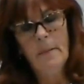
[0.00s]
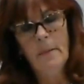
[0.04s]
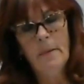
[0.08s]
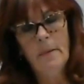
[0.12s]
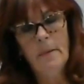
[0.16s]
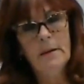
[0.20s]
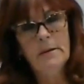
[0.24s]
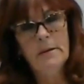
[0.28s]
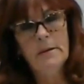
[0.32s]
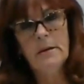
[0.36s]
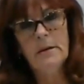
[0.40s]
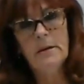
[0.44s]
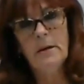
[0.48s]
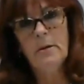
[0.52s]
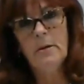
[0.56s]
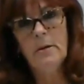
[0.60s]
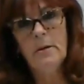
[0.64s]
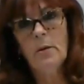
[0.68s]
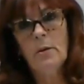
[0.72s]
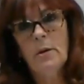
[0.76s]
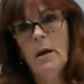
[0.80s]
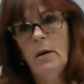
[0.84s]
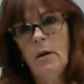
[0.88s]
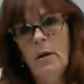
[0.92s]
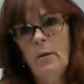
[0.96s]
they said,
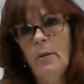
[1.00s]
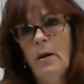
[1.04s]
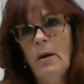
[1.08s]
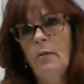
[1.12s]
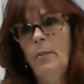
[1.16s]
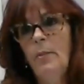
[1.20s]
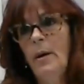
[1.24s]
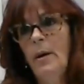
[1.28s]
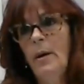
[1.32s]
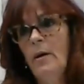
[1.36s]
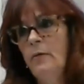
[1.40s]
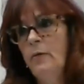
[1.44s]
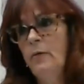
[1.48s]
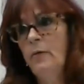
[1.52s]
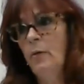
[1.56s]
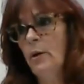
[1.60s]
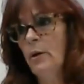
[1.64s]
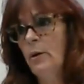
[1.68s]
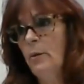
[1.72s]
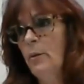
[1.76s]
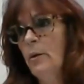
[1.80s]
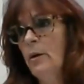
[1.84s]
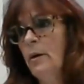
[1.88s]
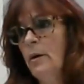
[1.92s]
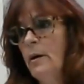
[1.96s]
okay, we have a bed
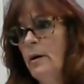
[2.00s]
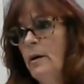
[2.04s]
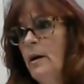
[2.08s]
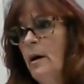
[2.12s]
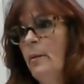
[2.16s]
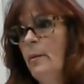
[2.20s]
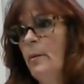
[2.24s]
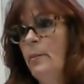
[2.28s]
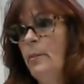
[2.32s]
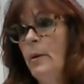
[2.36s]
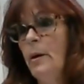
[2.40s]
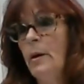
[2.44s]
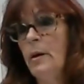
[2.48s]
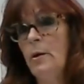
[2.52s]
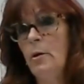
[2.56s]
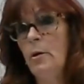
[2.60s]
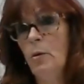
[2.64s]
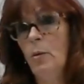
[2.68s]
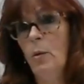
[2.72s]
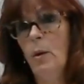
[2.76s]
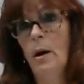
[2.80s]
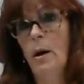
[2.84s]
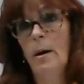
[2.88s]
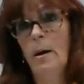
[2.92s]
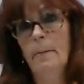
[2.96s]
for you. We're going to come and pick
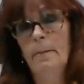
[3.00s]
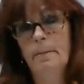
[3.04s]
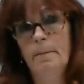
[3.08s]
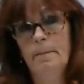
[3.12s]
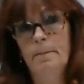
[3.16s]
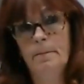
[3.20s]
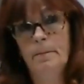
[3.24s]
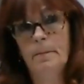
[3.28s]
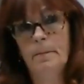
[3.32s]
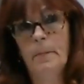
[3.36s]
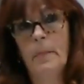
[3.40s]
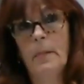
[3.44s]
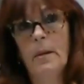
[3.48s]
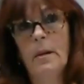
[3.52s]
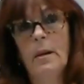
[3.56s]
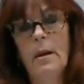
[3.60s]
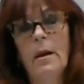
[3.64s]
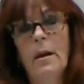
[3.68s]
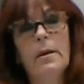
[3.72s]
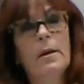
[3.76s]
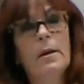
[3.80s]
you up. Now they